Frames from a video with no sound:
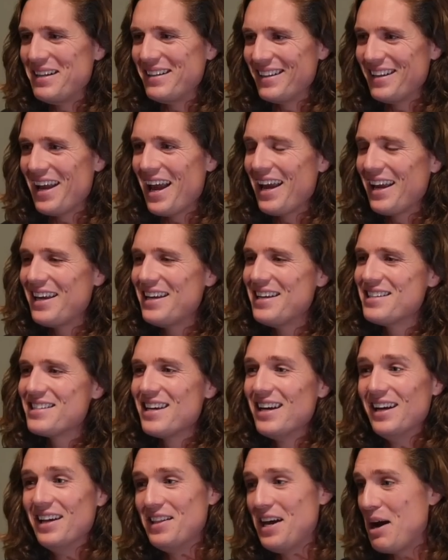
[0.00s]
beat the Yankees,
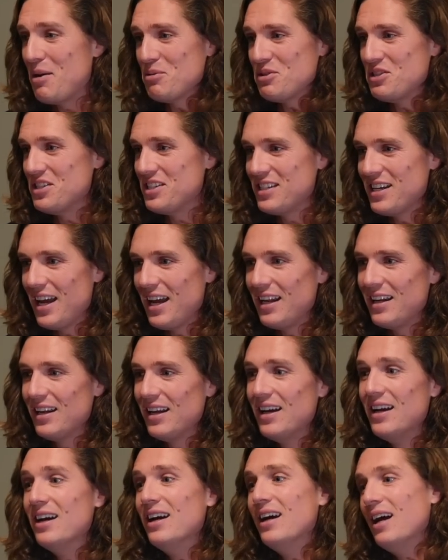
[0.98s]
that was insane,
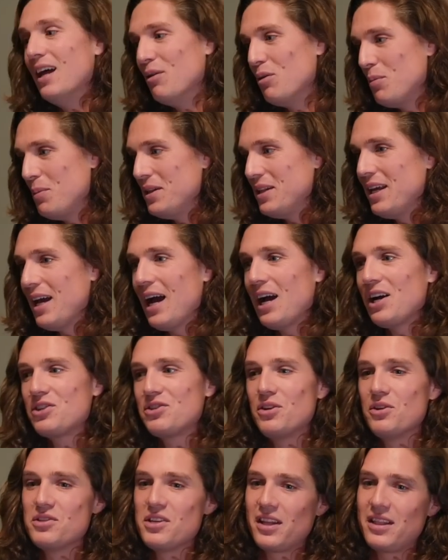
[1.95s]
mm-hmm. and we beat the
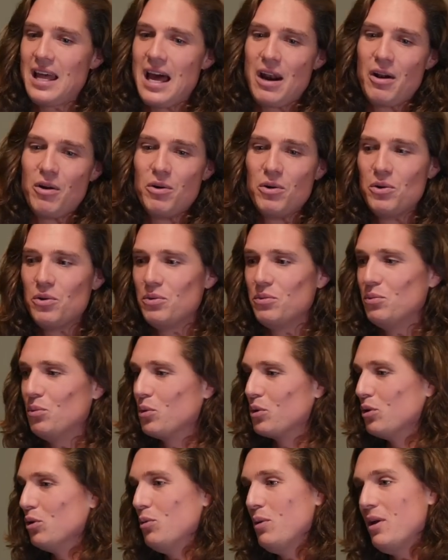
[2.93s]
Astros. Like that whole
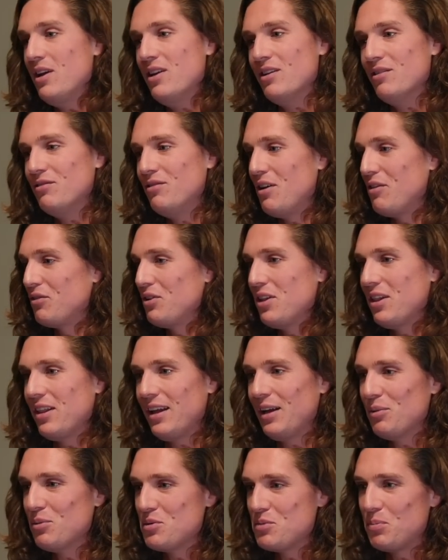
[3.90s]
whirlwind of
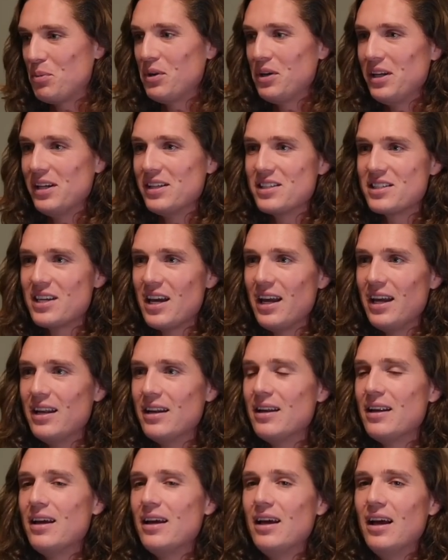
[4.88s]
everything was pretty
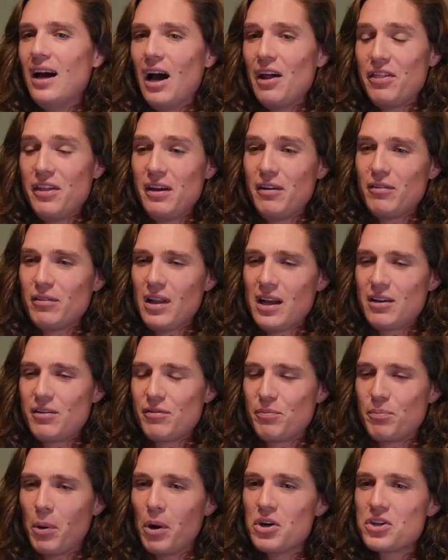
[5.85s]
insane. I think
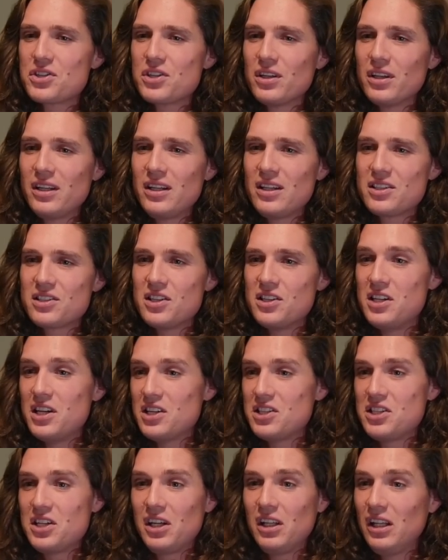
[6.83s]
like personally,
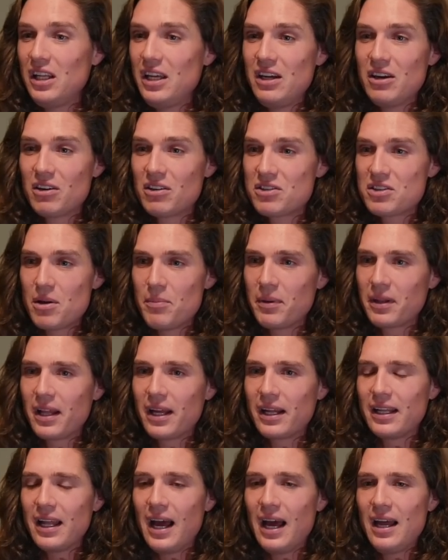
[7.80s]
statistically or something
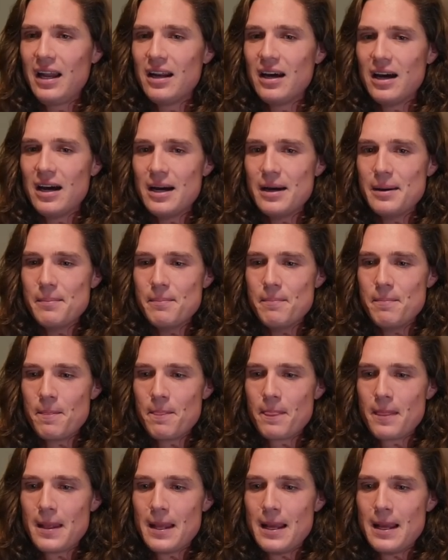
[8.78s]
like that, um,